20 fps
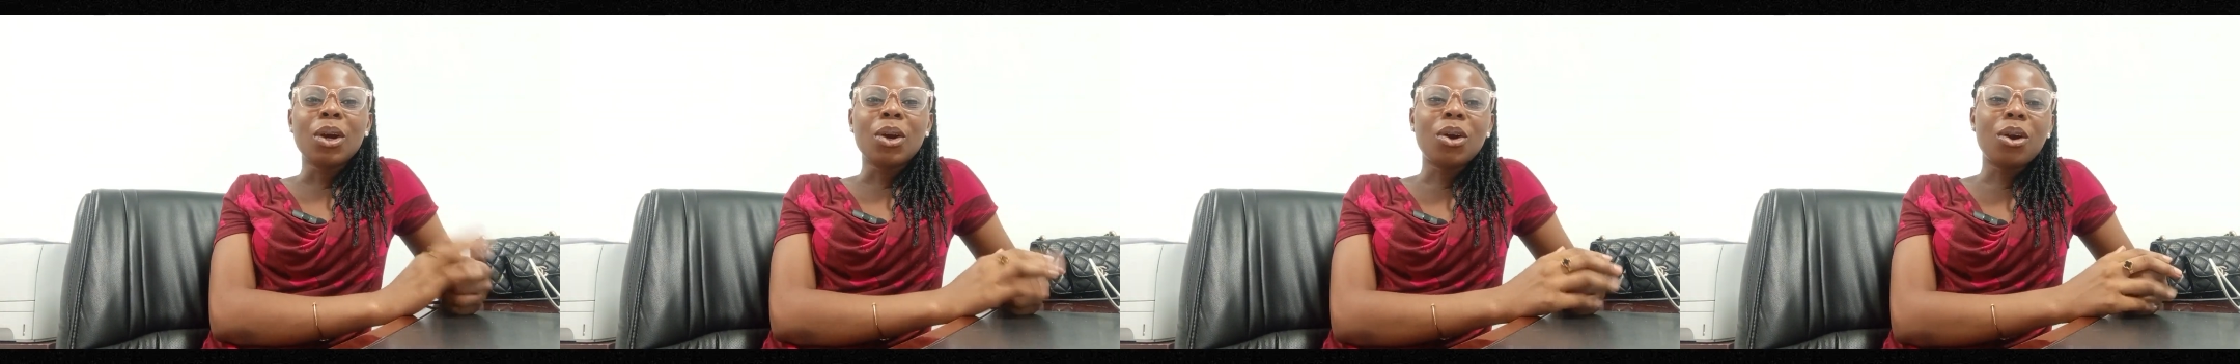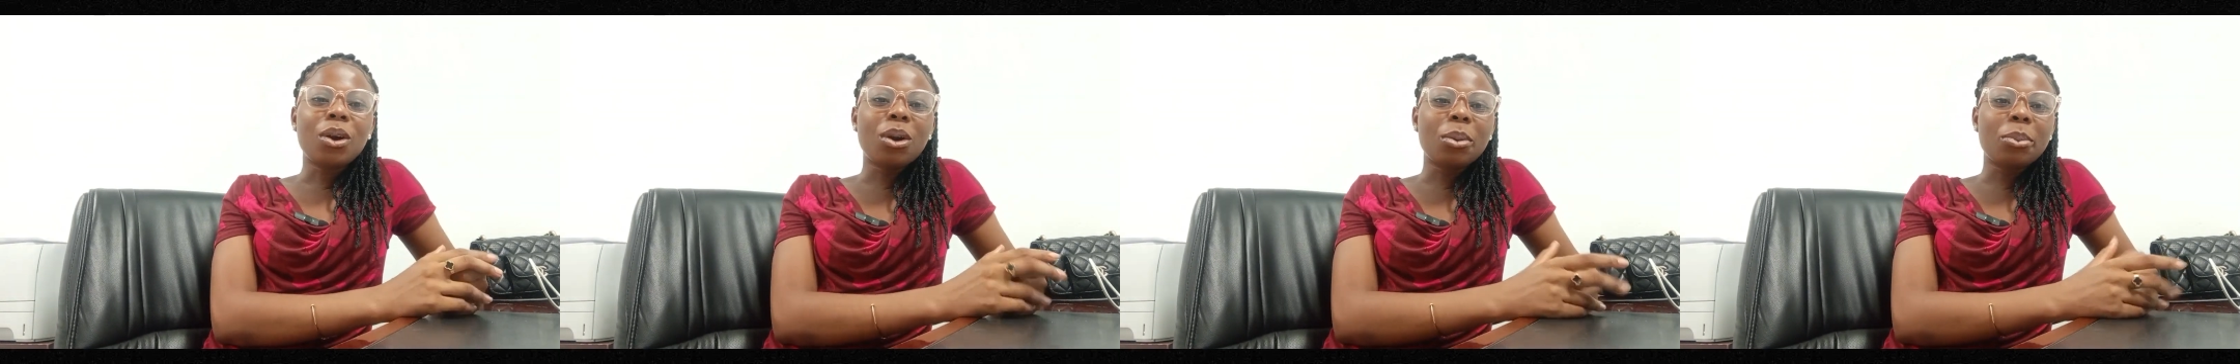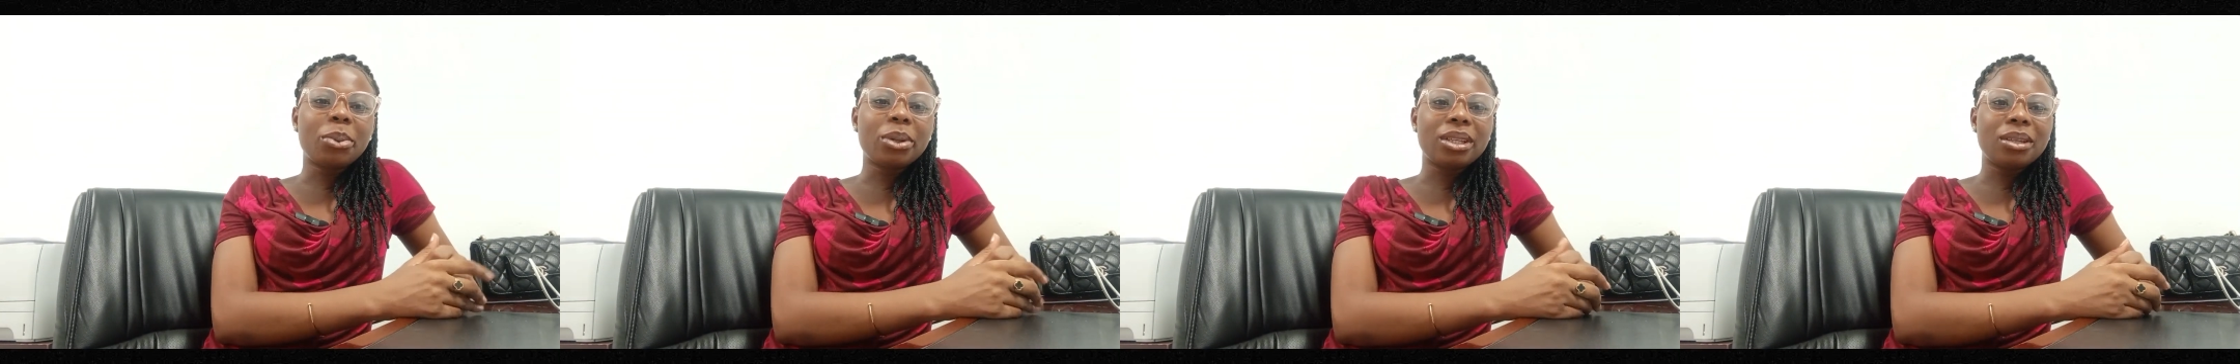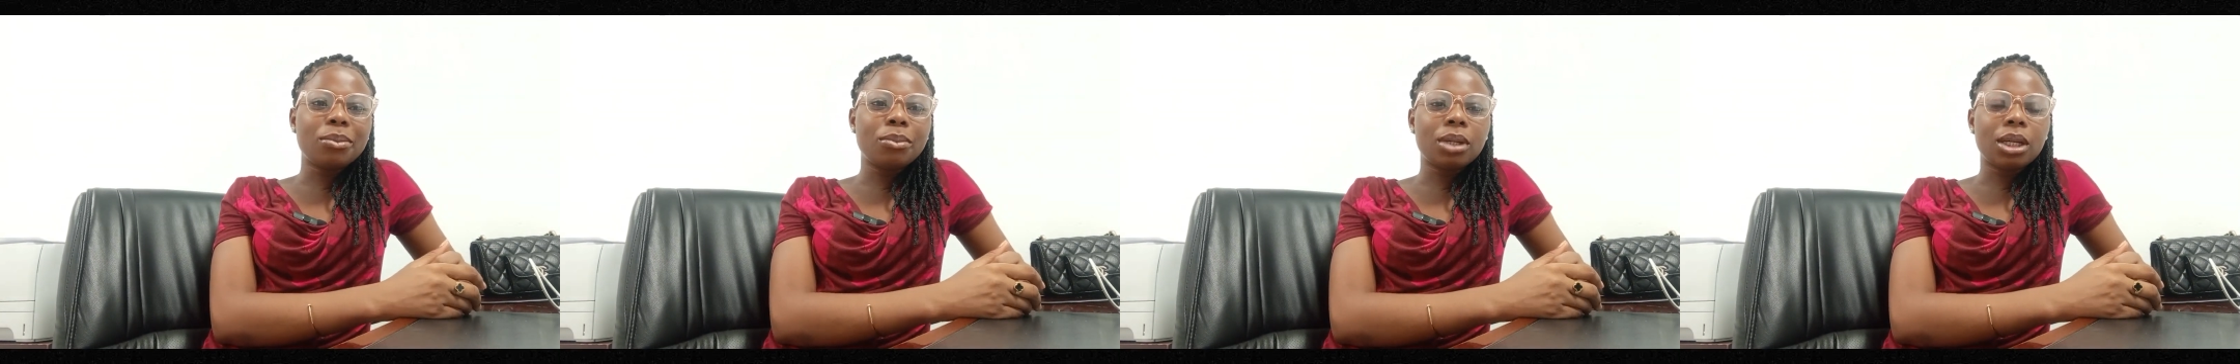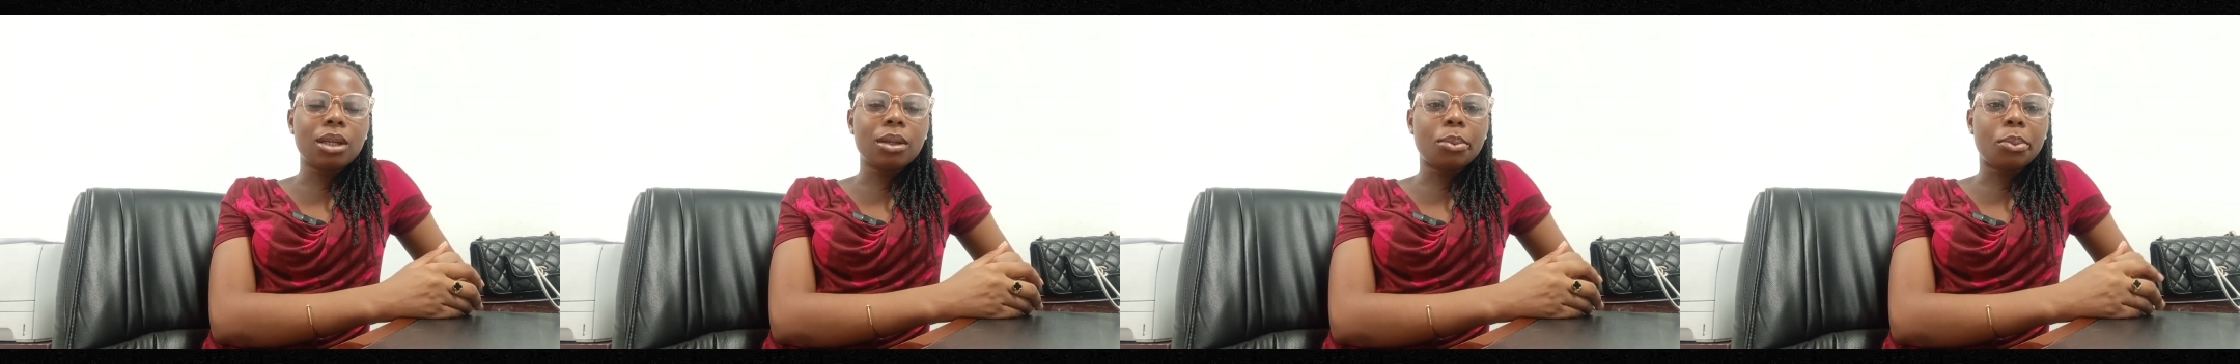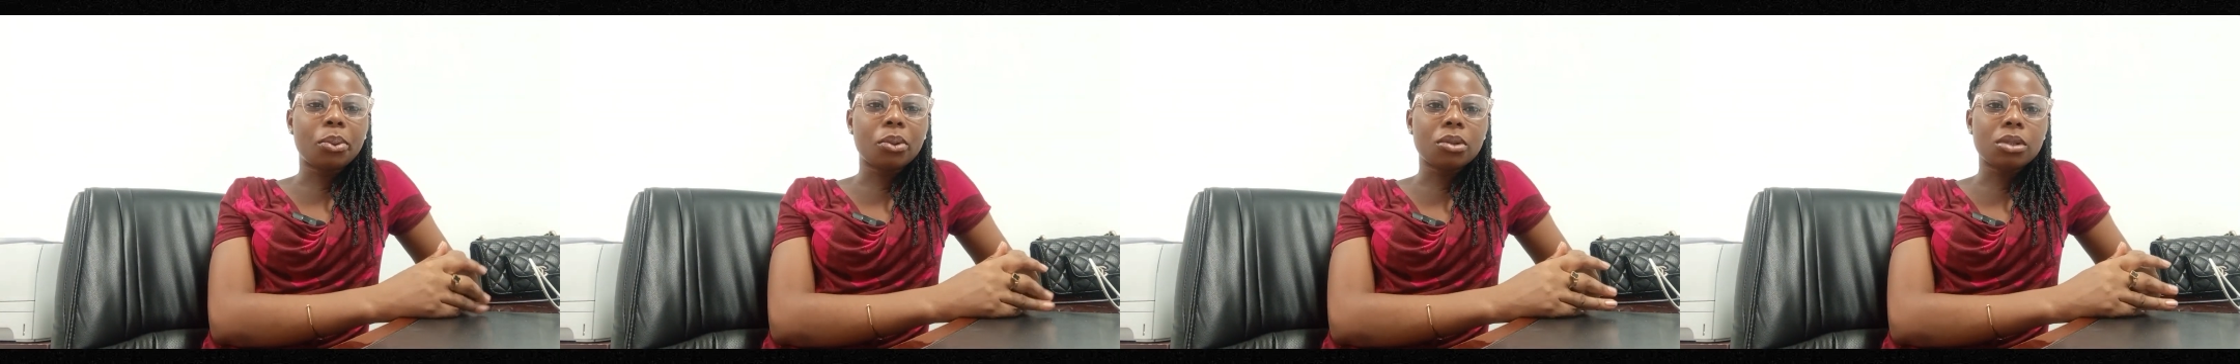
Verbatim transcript: Korra Obidi made a